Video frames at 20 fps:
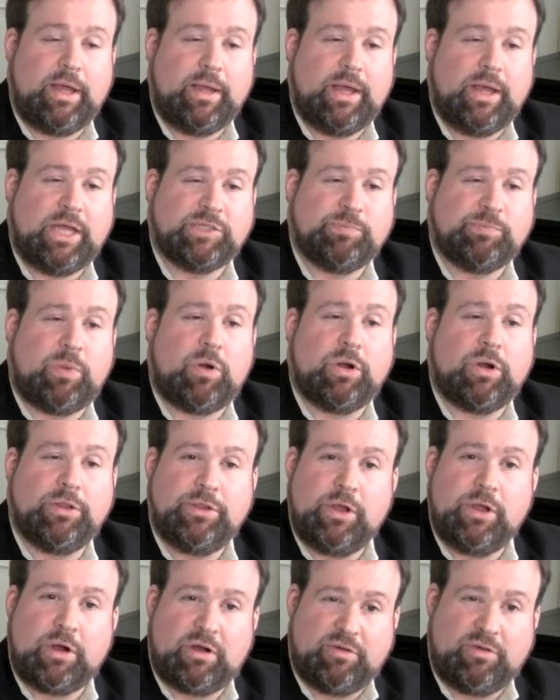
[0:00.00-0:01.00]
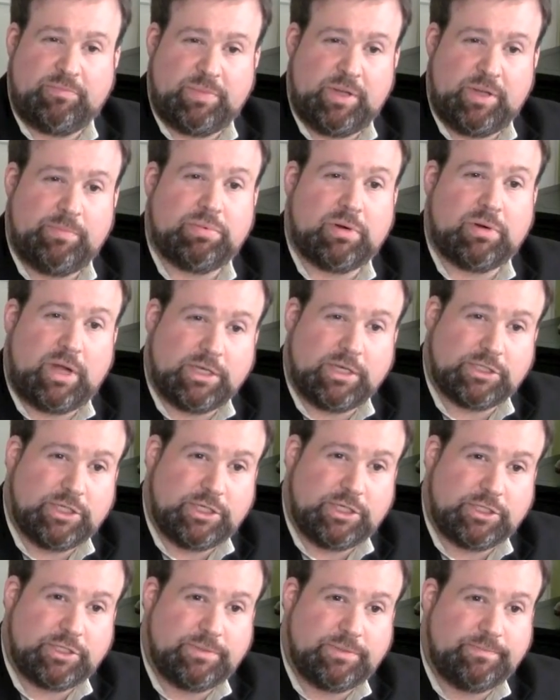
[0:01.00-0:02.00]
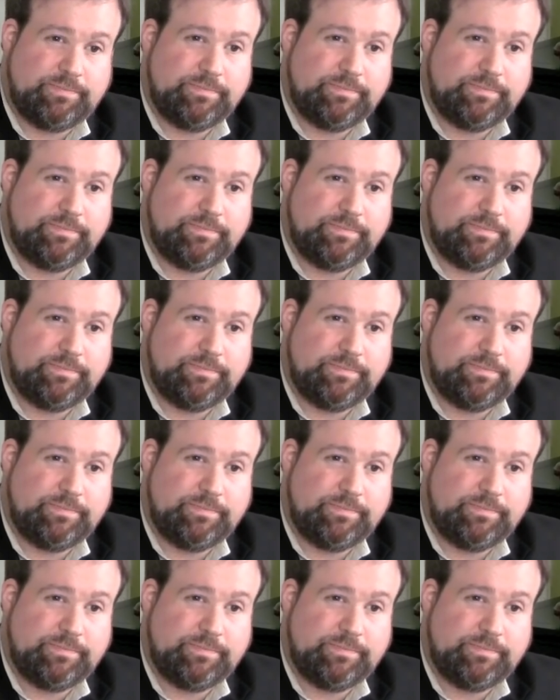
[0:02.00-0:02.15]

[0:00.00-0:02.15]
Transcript: as part of the RFP process.